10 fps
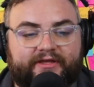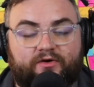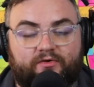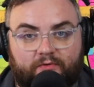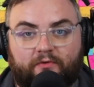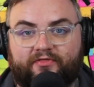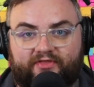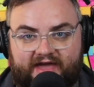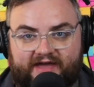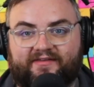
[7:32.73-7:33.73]
cool
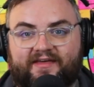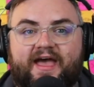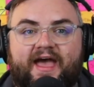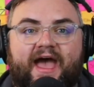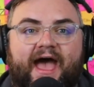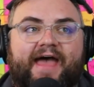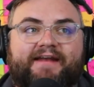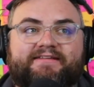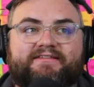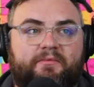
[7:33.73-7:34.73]
things,
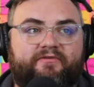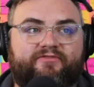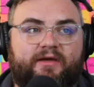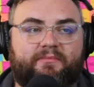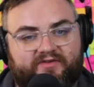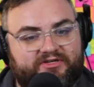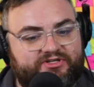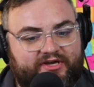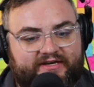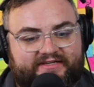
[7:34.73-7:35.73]
and some of them even
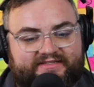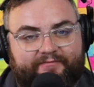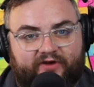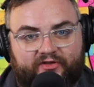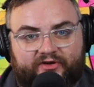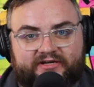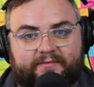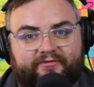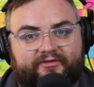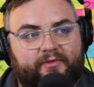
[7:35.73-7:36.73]
took it a step further.
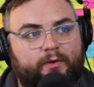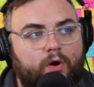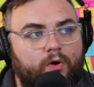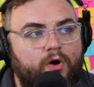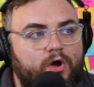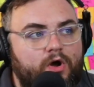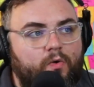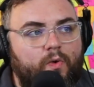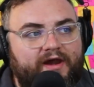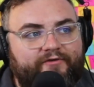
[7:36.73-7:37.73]
Some of them were like, well,
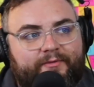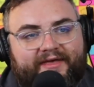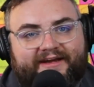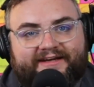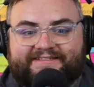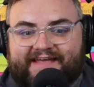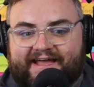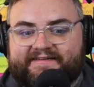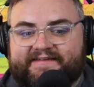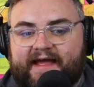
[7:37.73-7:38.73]
what if we played it a
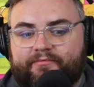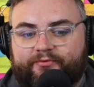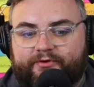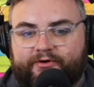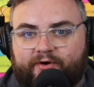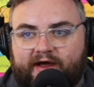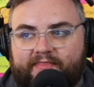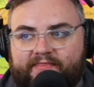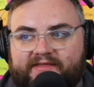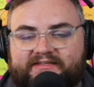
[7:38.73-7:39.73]
second time through,
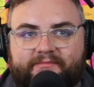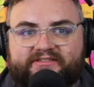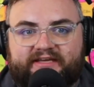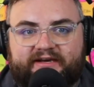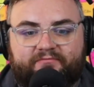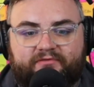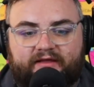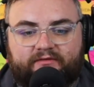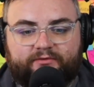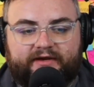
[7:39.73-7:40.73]
and this time instead of
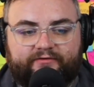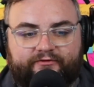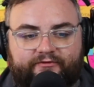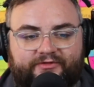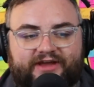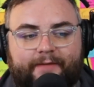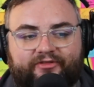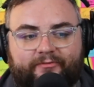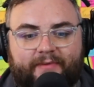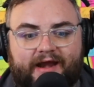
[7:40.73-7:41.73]
reading from the top to
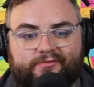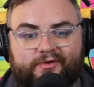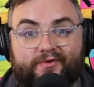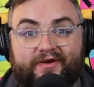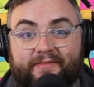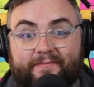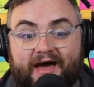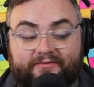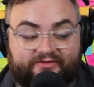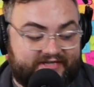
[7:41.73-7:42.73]
the bottom, we read from the
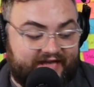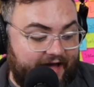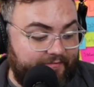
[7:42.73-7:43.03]
bottom to the top?